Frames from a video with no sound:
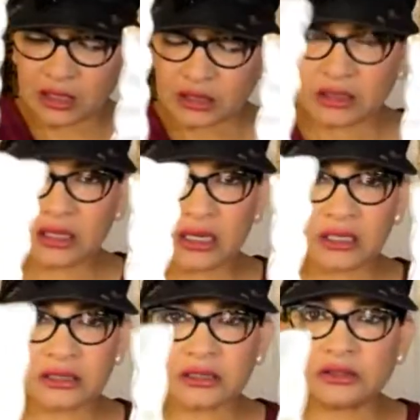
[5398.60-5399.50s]

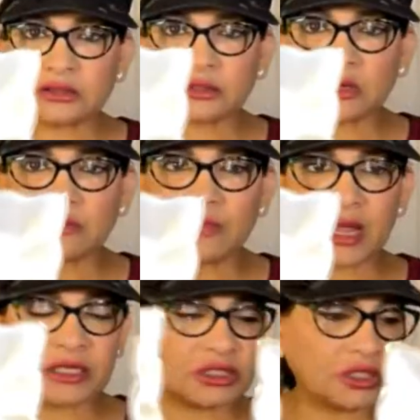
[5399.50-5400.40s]
Yes, it looks all
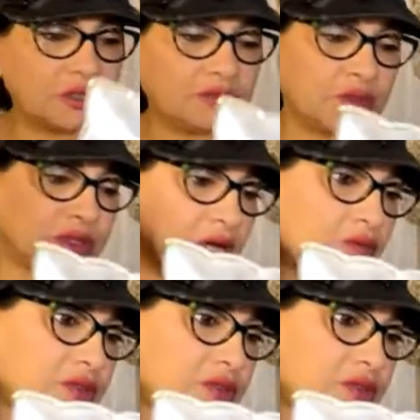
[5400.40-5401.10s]
matching, but that